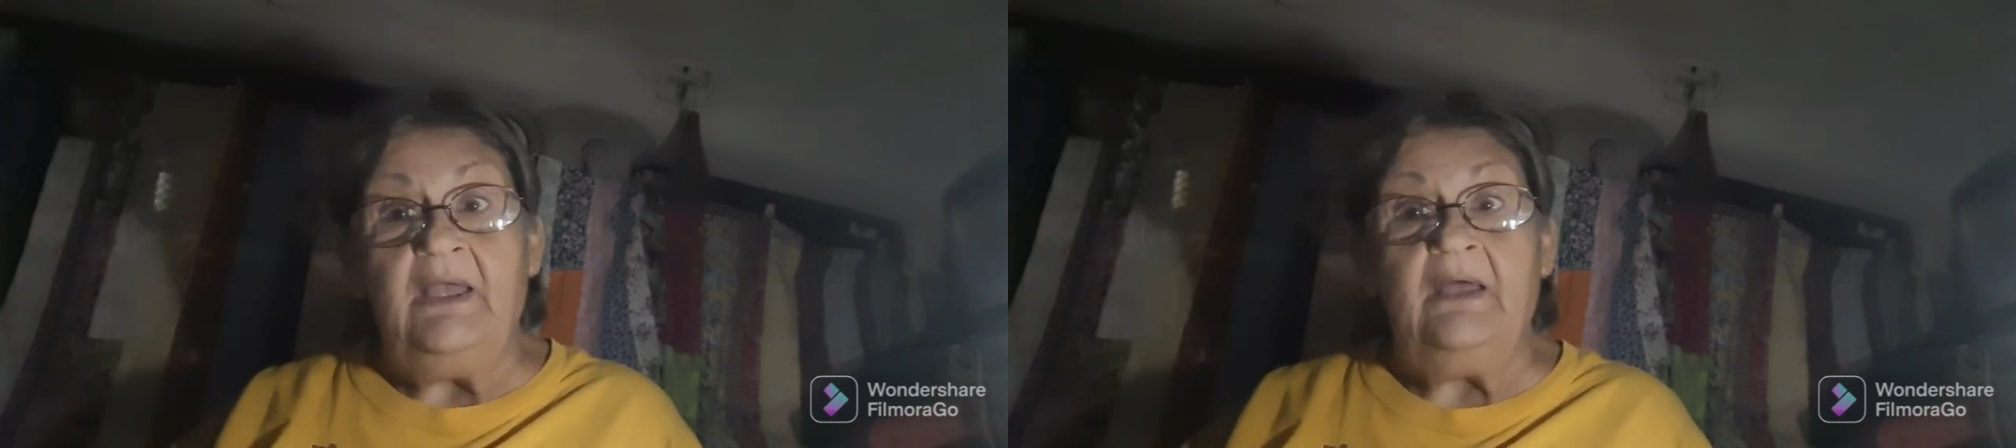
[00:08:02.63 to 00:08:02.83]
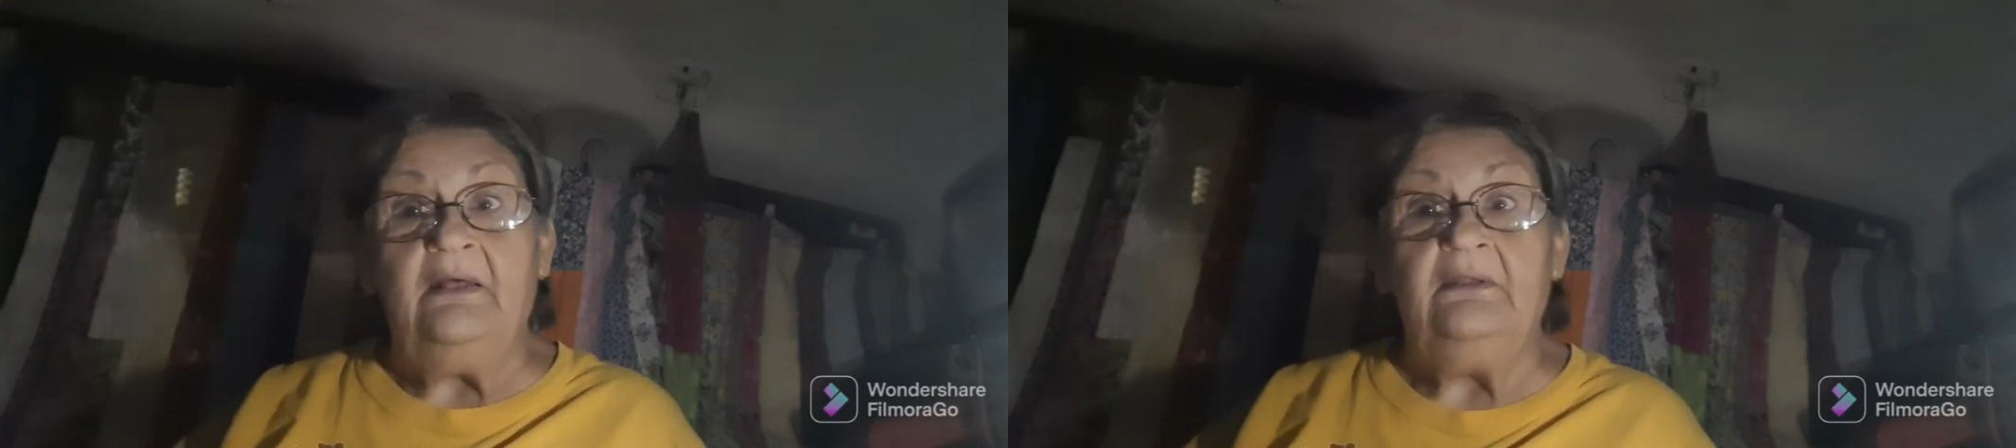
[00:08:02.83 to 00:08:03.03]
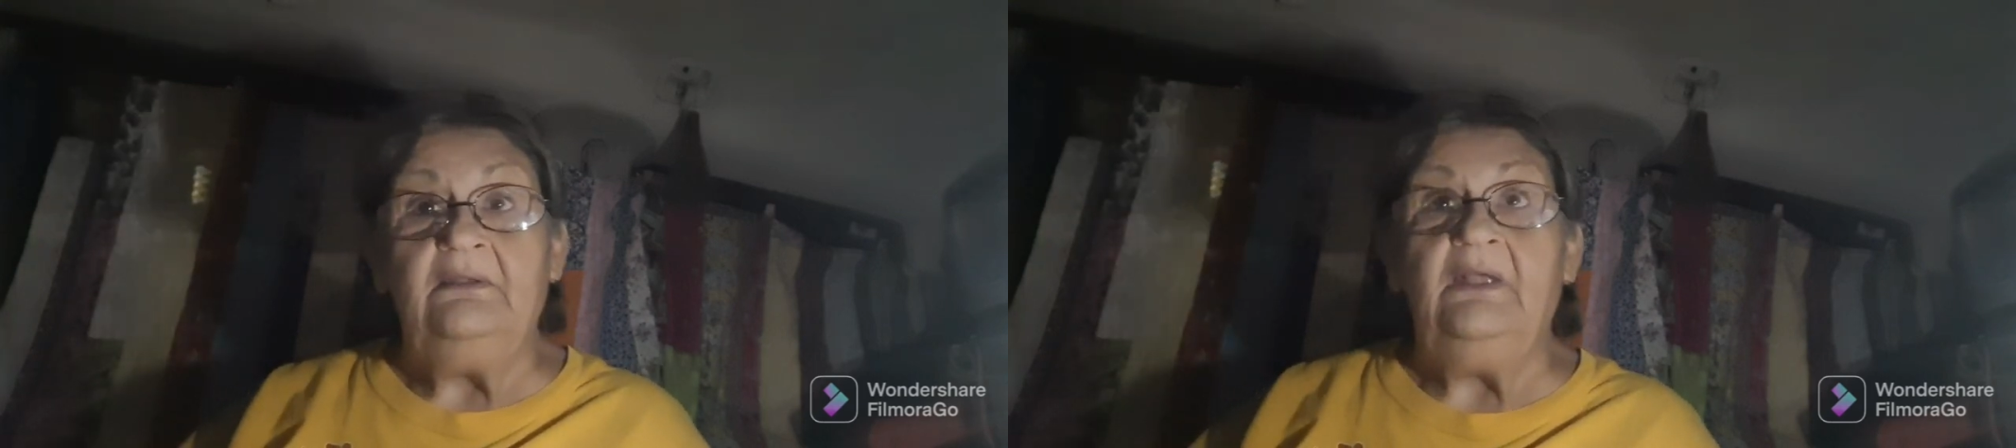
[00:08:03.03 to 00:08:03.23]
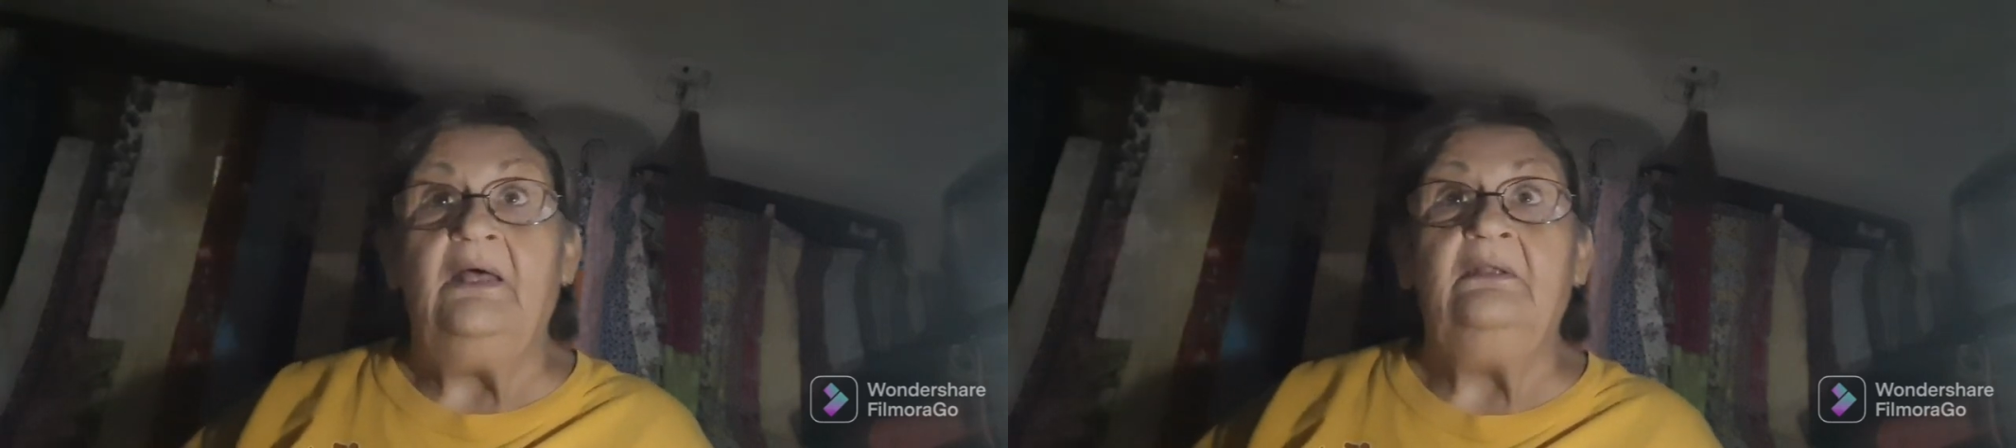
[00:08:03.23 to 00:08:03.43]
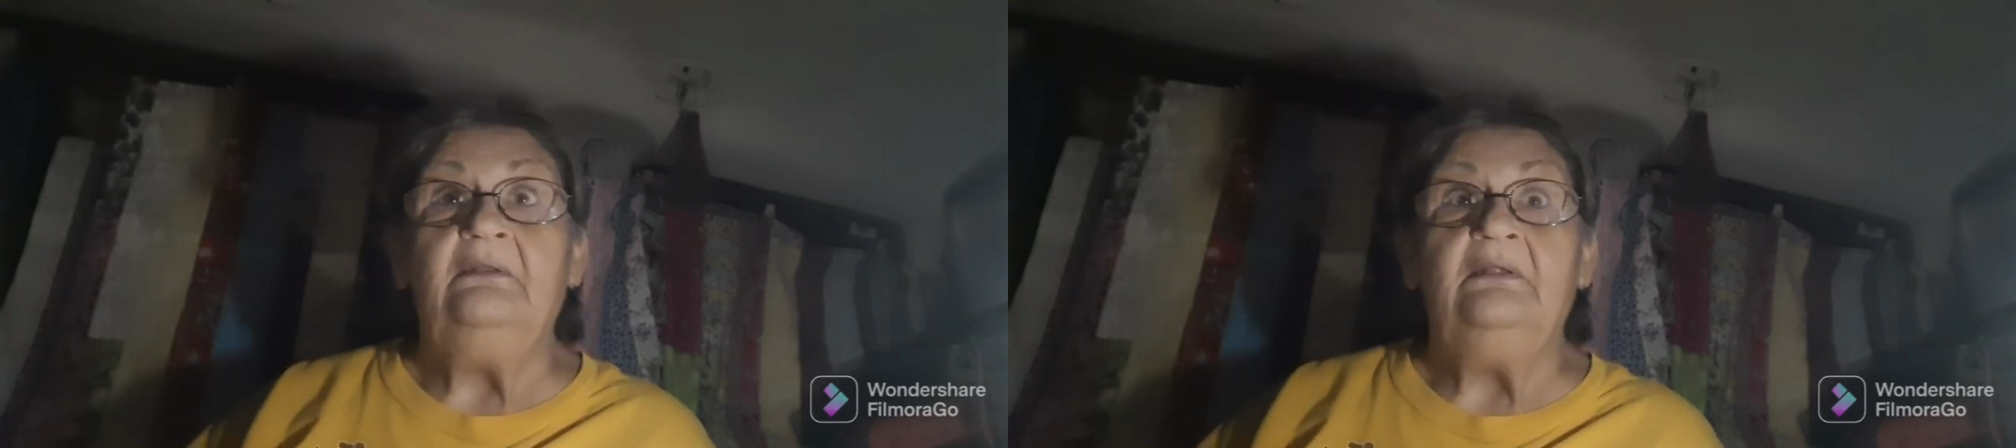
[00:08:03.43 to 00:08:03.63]
and
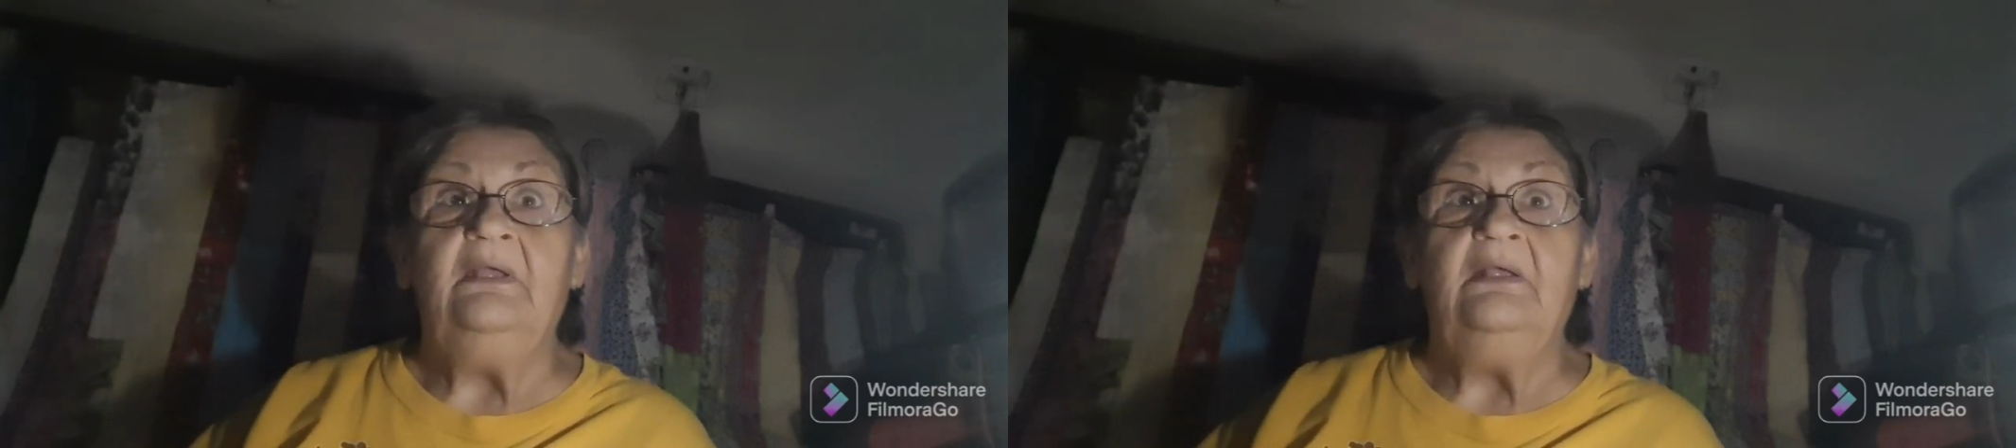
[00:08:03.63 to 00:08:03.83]
and